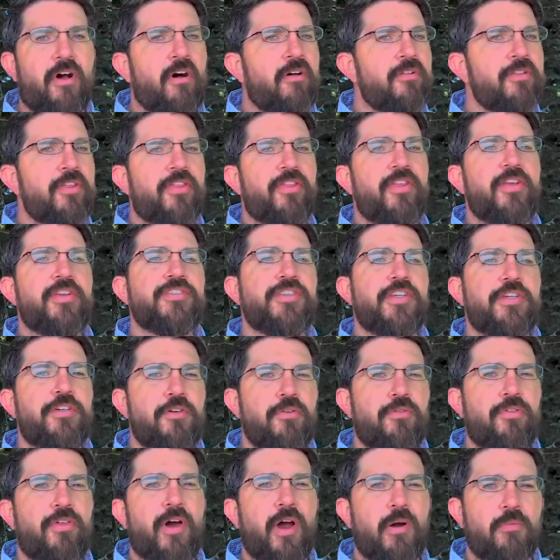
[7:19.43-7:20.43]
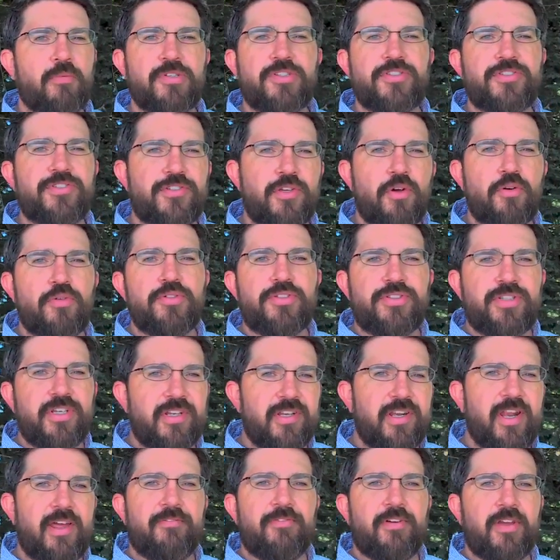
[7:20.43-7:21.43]
all the things that you thought were so
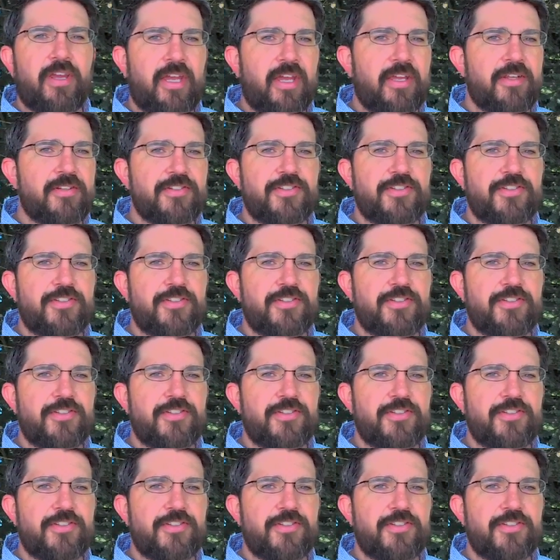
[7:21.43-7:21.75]
significant